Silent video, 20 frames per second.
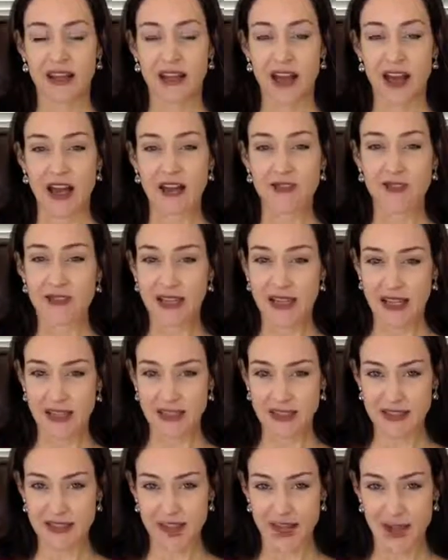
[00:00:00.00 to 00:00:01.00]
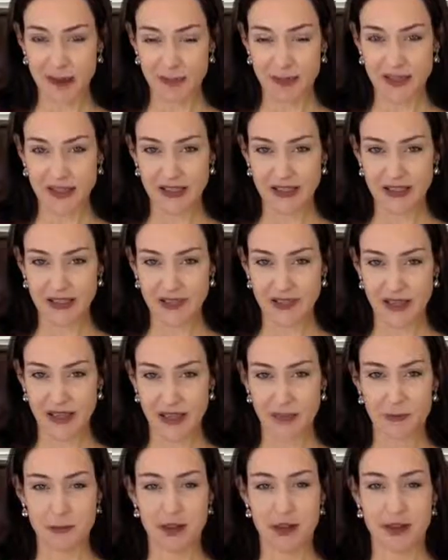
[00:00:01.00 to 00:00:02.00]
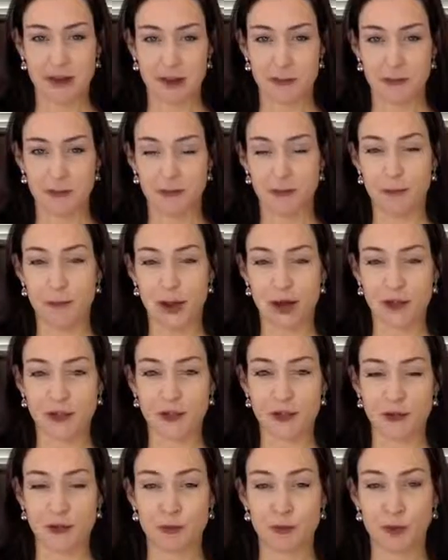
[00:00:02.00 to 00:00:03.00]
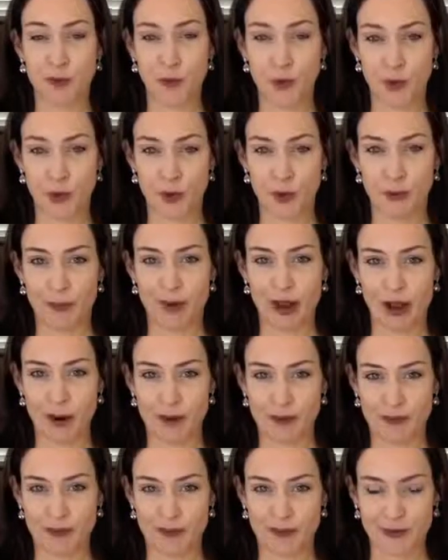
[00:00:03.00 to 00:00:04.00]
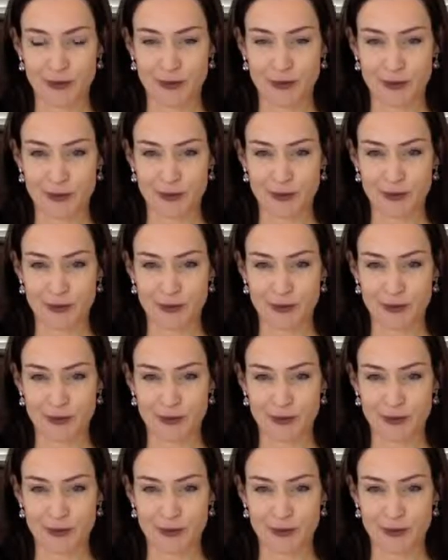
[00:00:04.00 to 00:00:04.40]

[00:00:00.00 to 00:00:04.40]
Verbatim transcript: And I've taken tapping and made it much more powerful